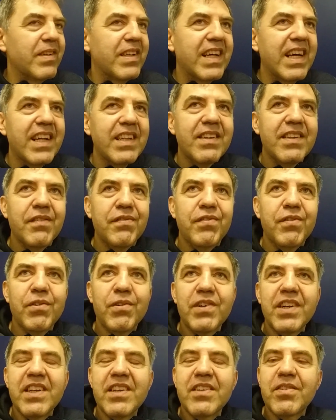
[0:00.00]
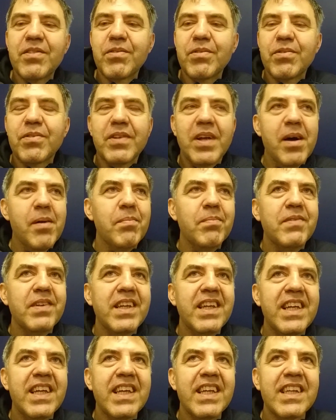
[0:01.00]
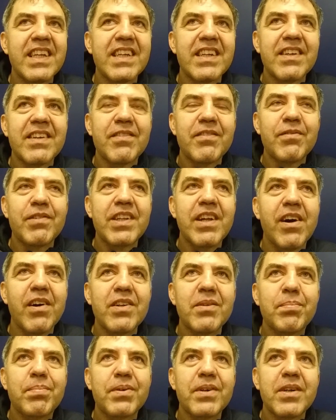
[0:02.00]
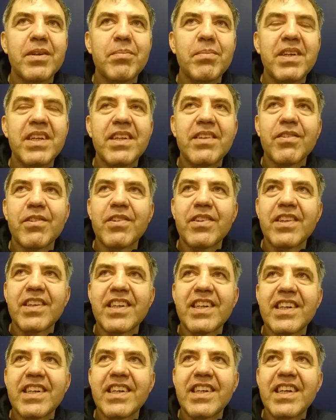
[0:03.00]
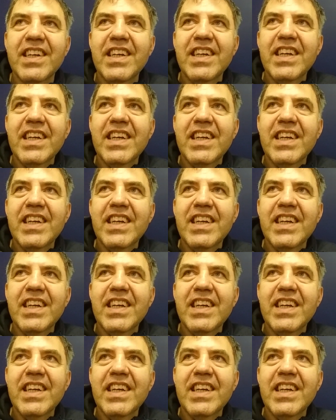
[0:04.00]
cut the forest or something without a permit, or